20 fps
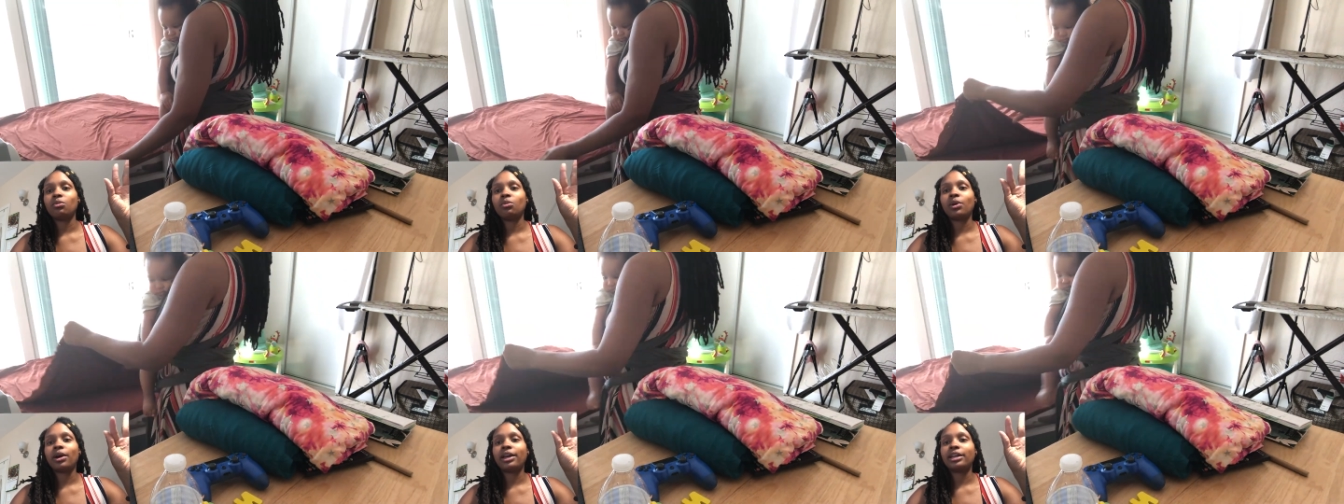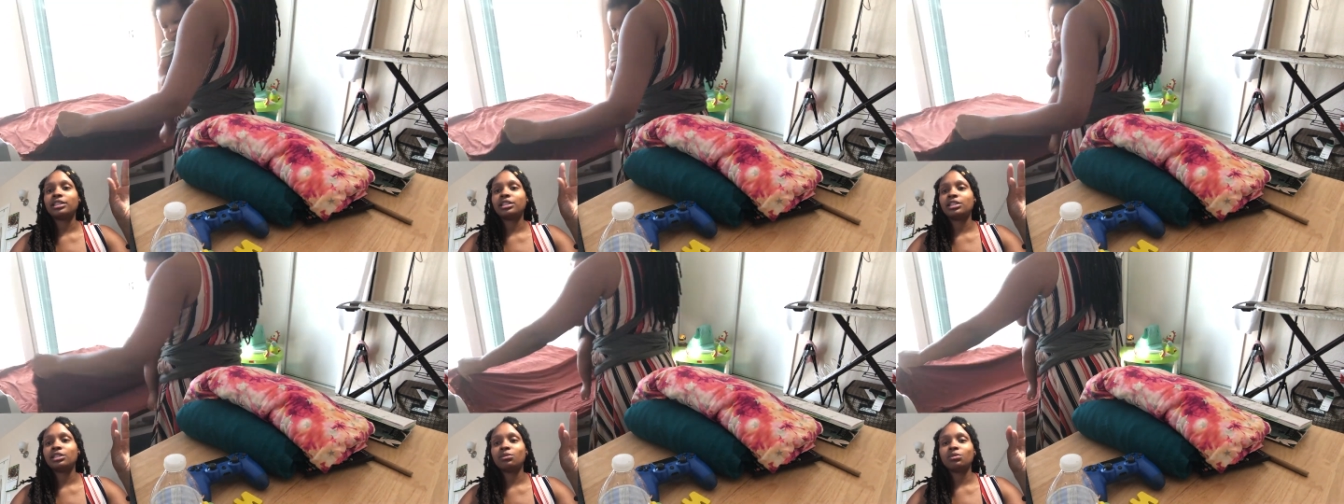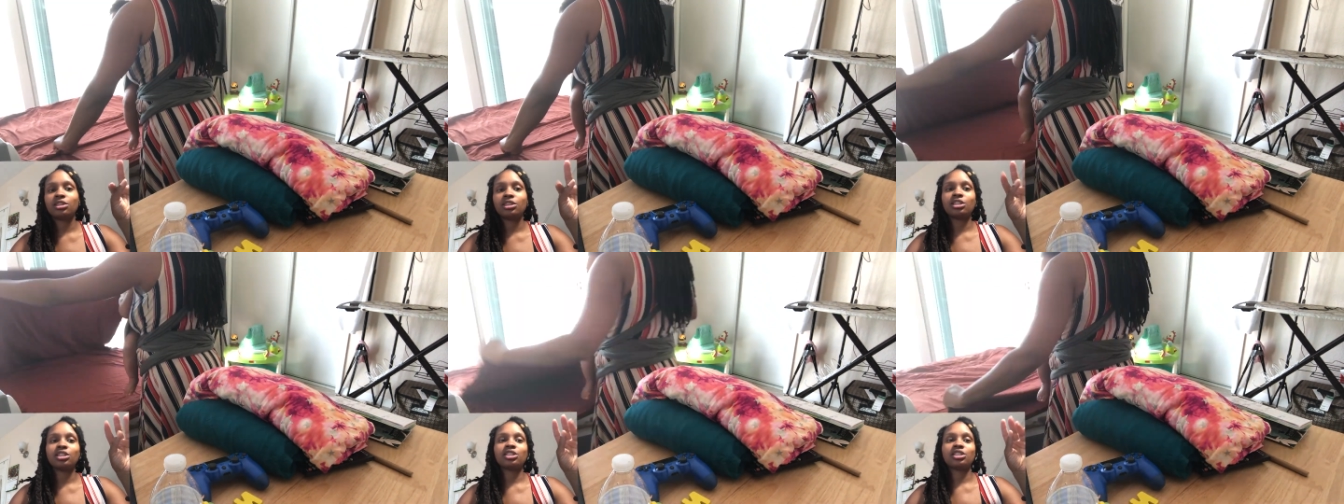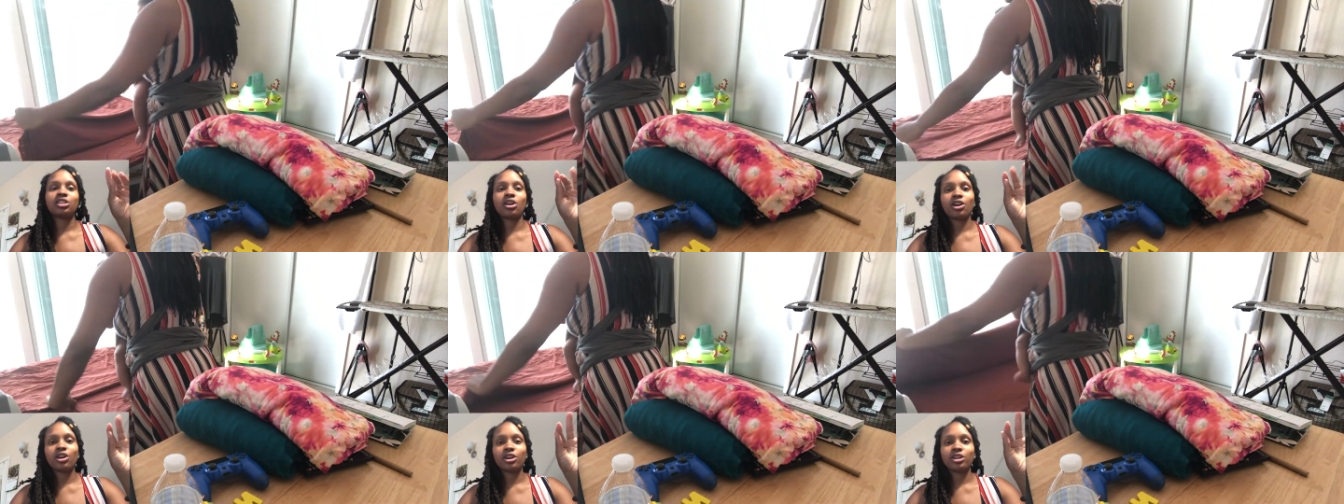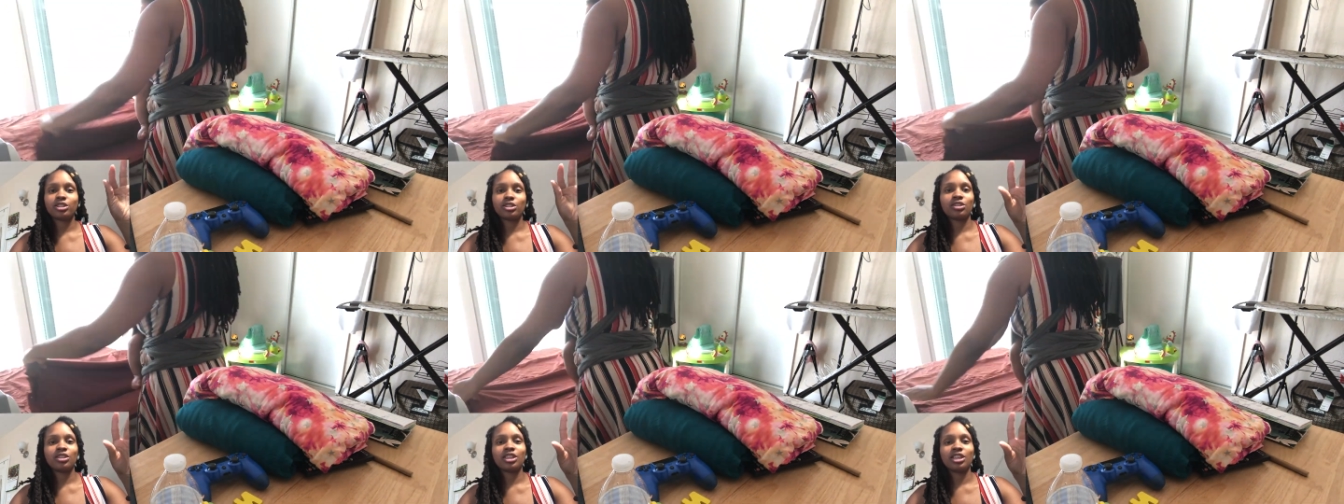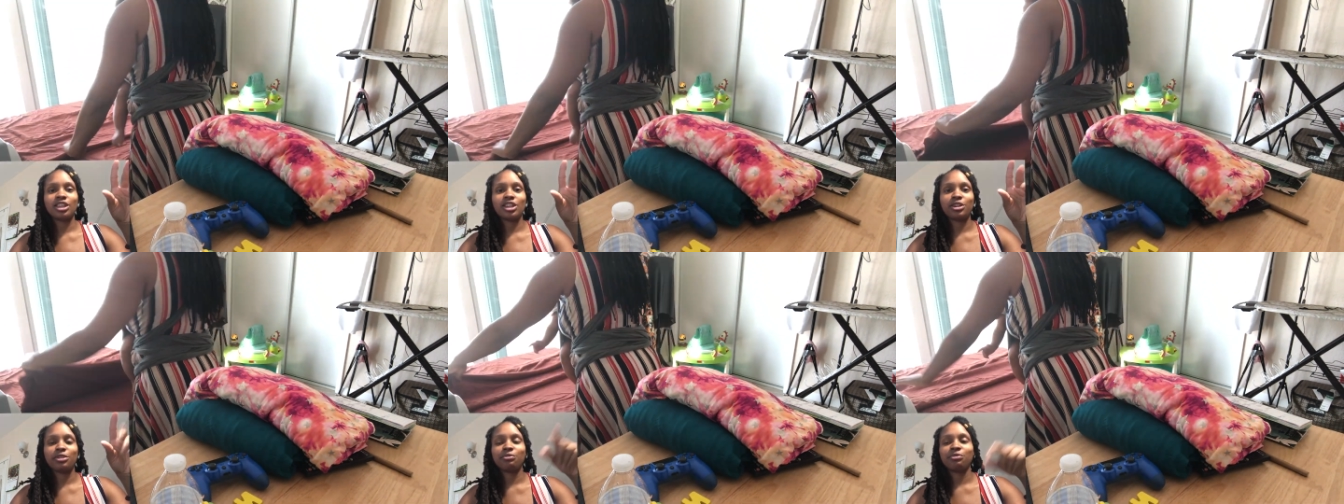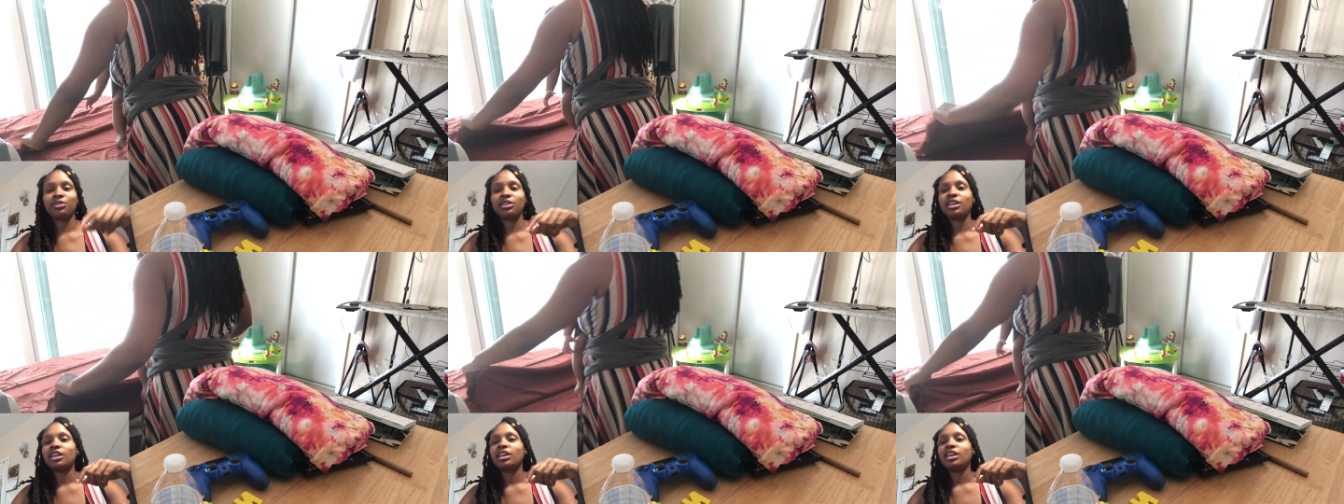white with the stars on there,
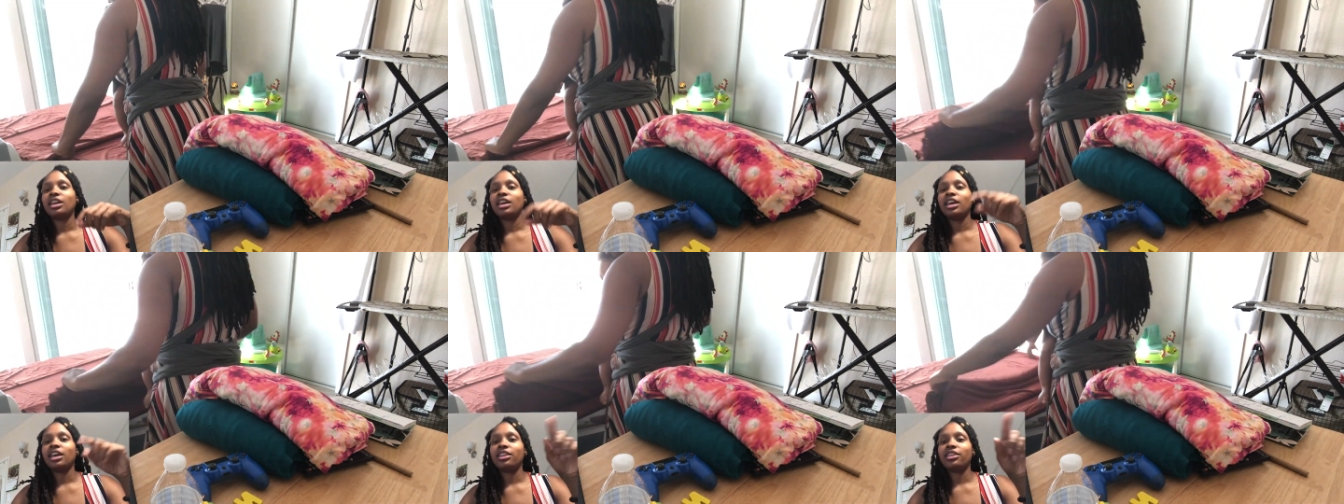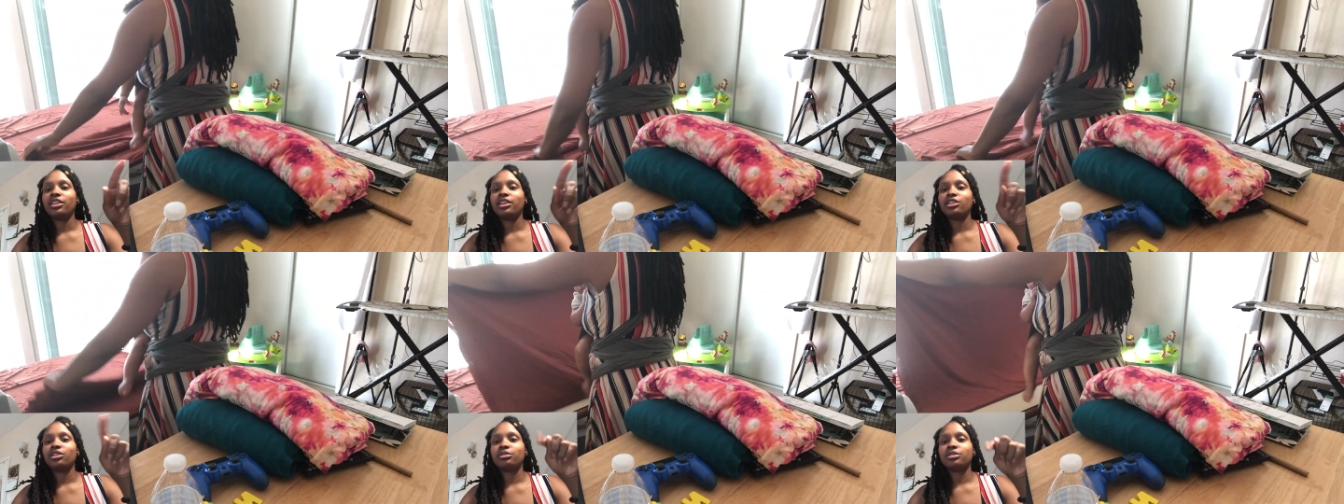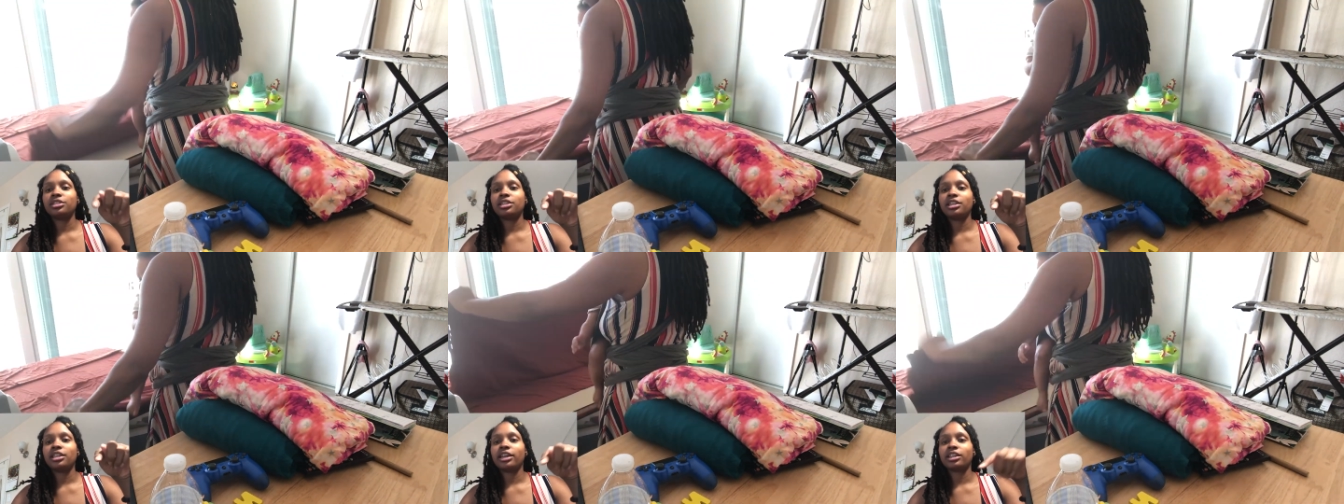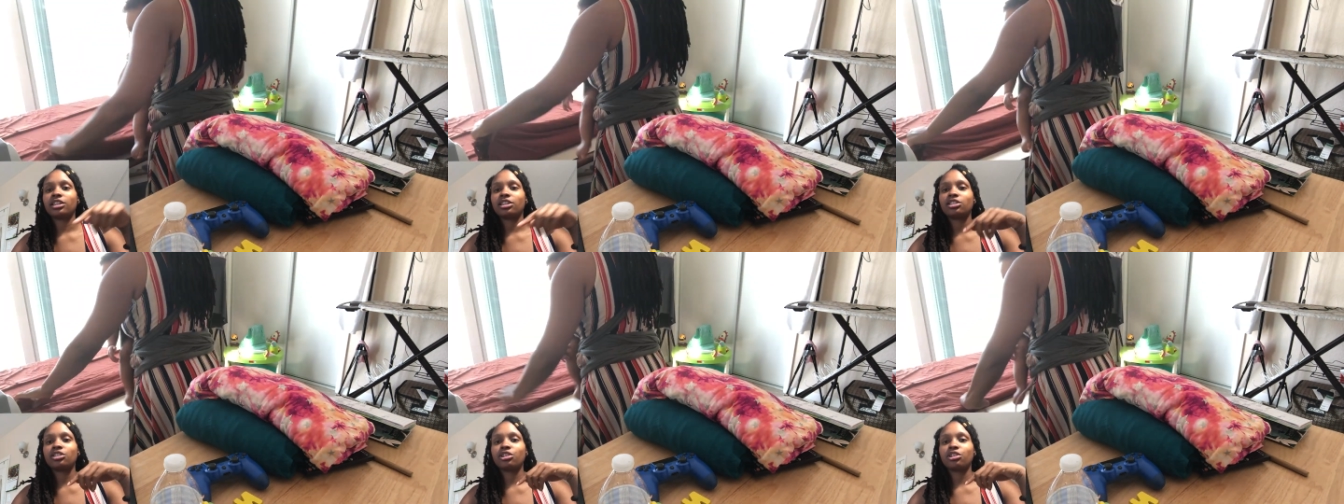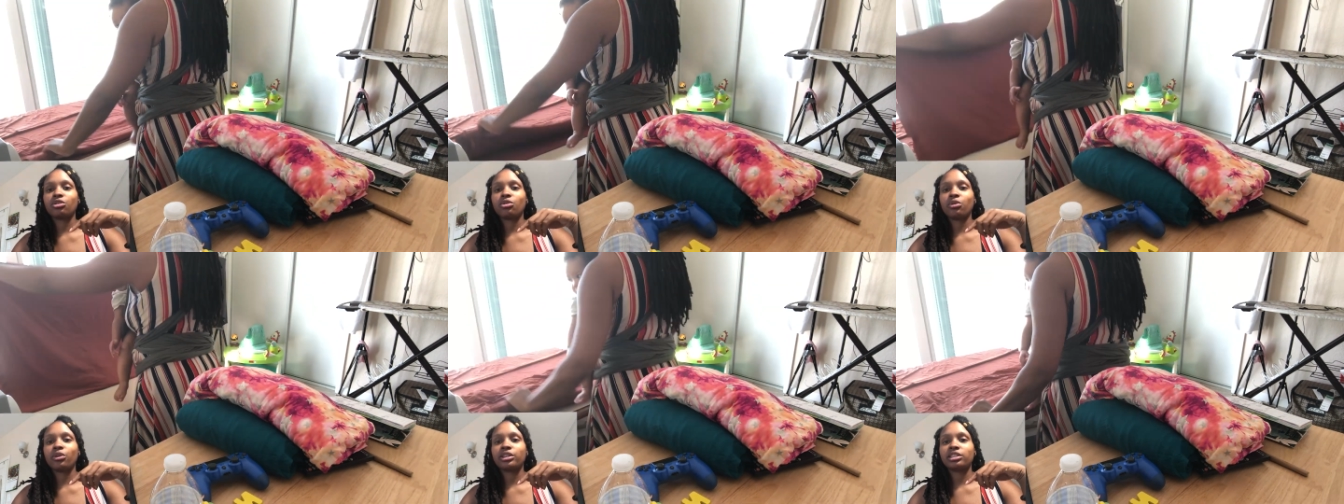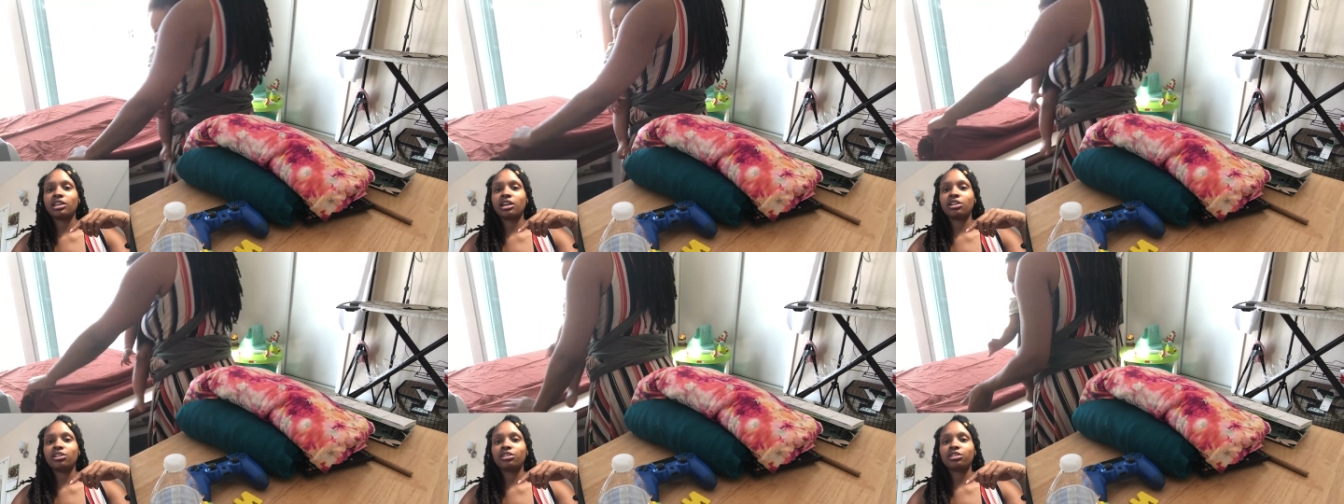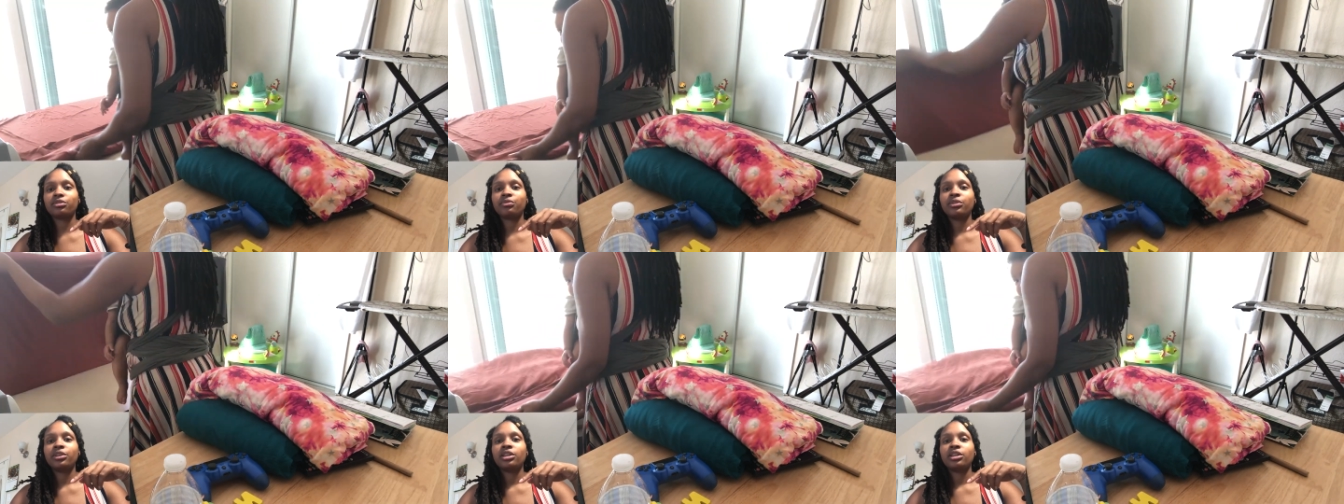and then you see like the turquoise color.